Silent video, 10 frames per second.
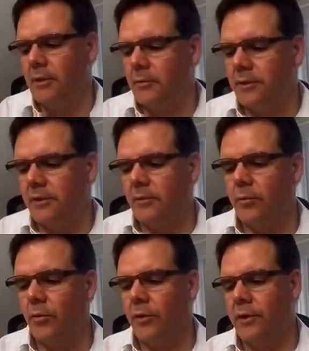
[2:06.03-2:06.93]
which is
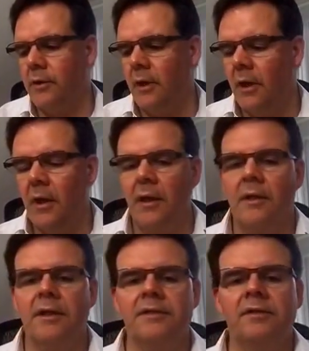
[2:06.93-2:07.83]
important.
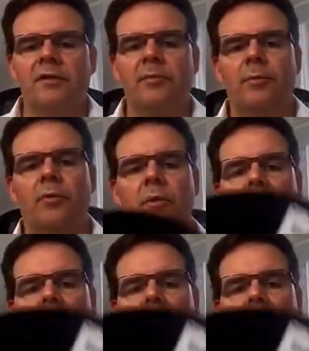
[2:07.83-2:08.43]
This is a spool